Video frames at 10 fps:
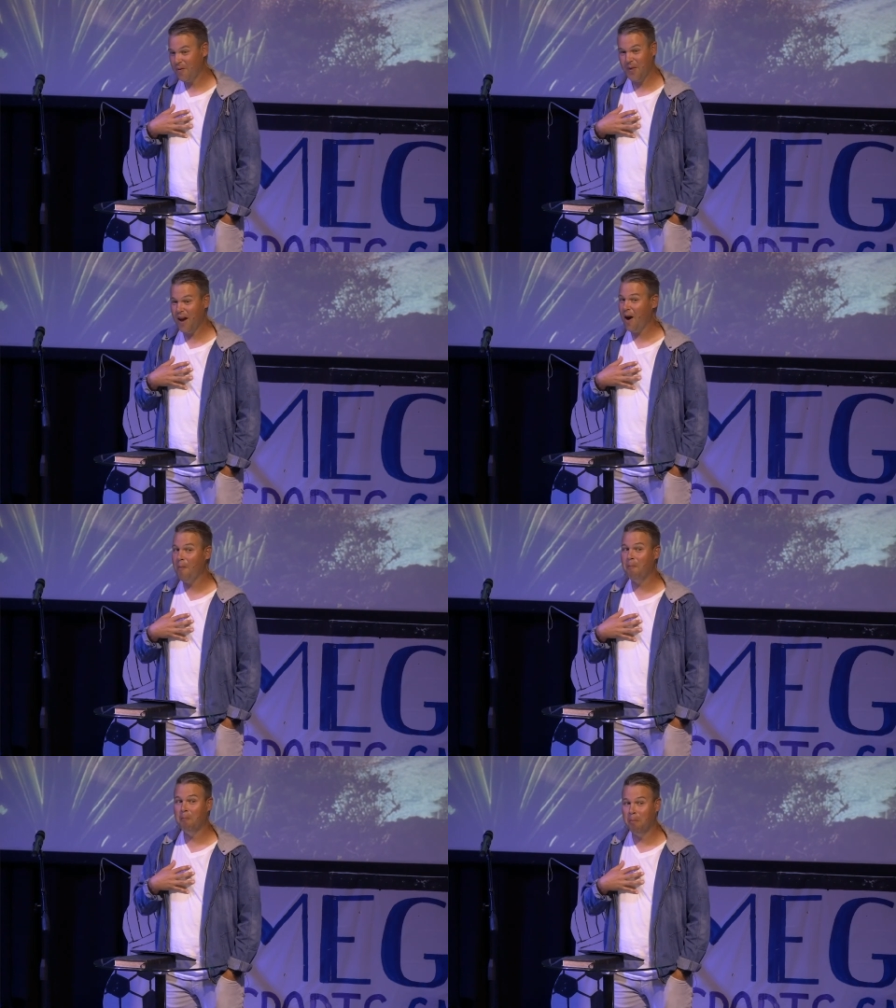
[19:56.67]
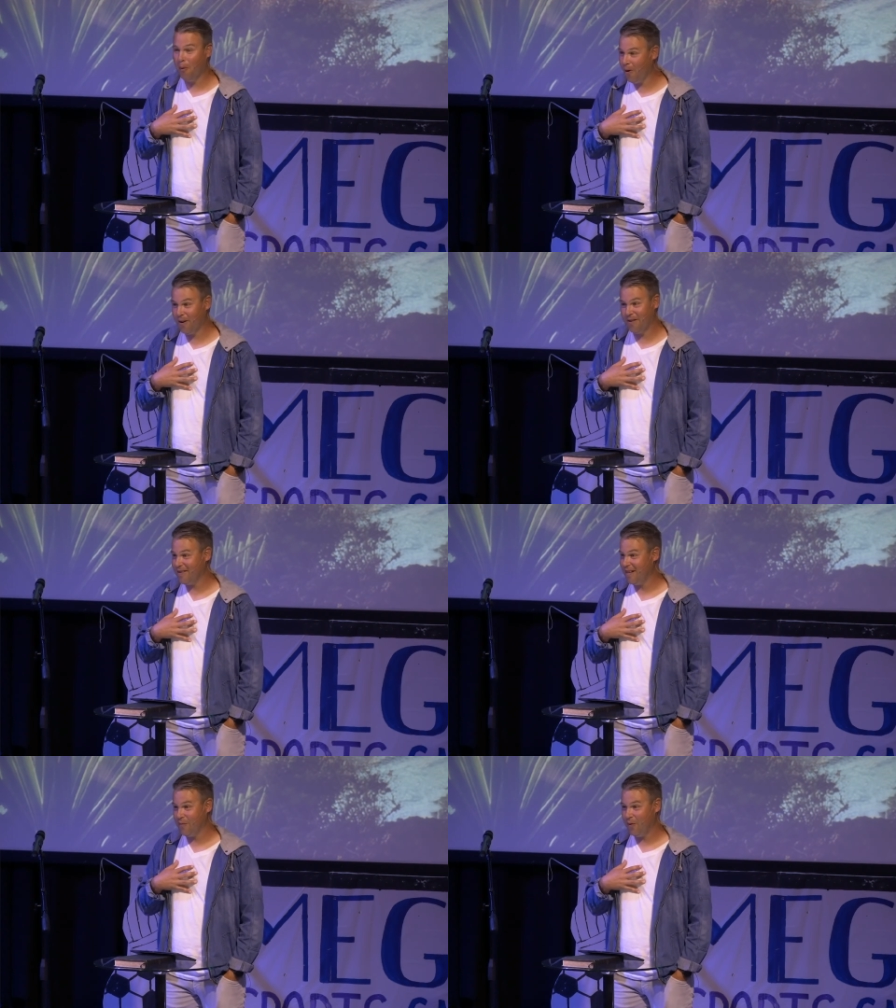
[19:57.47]
They are born
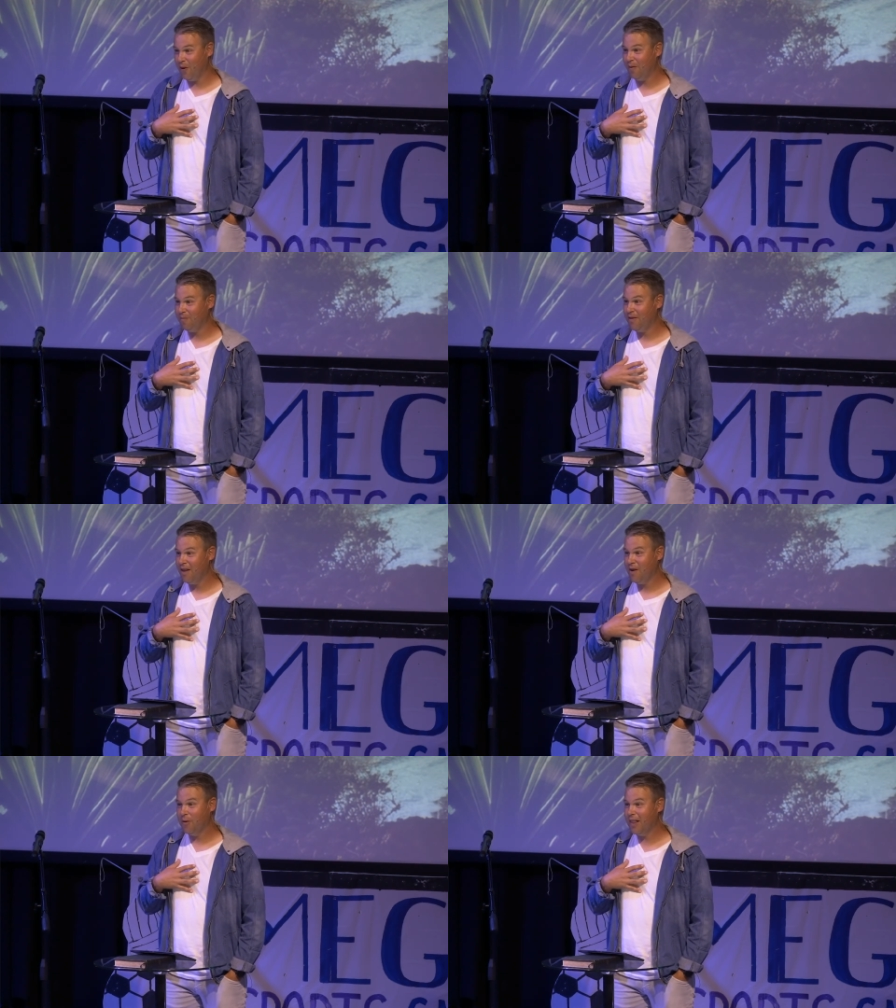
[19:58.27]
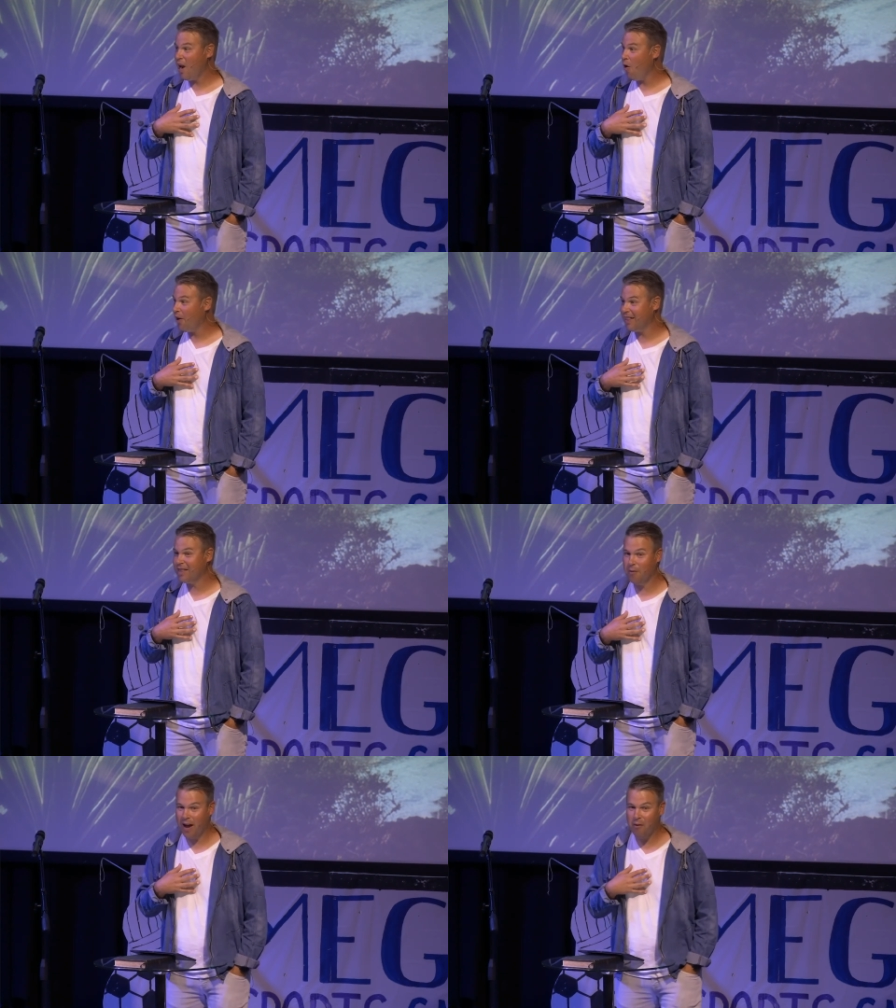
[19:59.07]
sinful. When they don't get
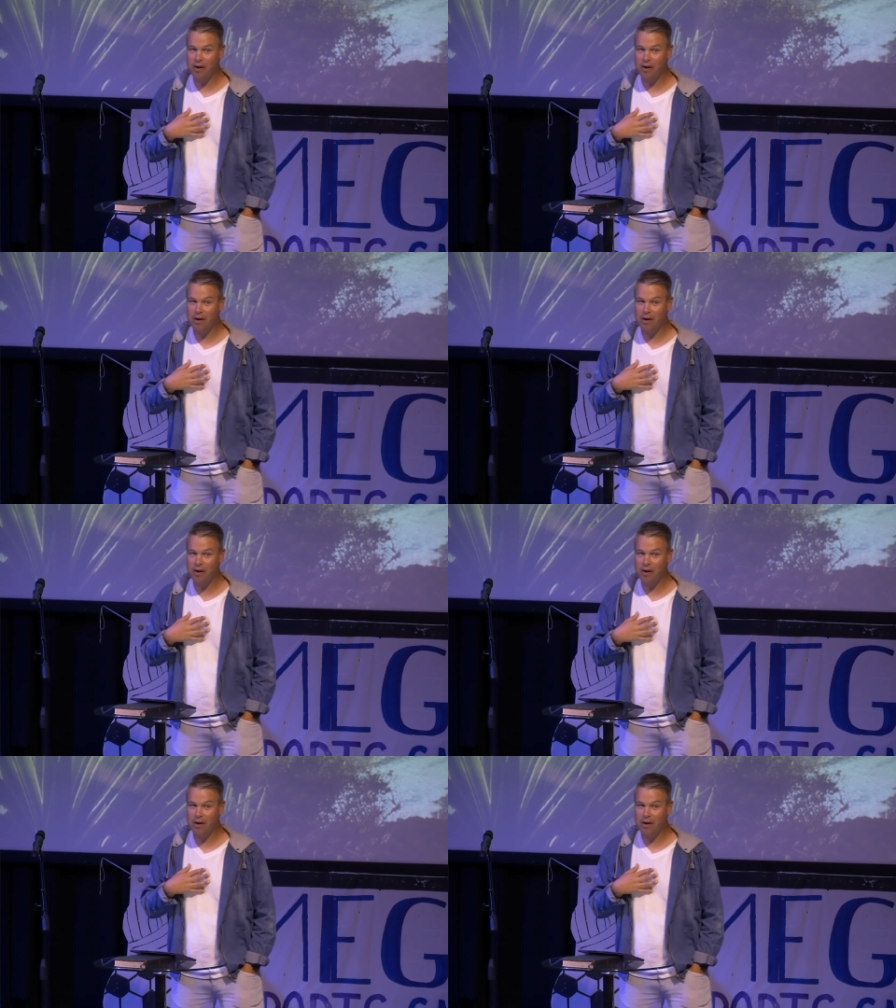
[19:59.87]
their way, what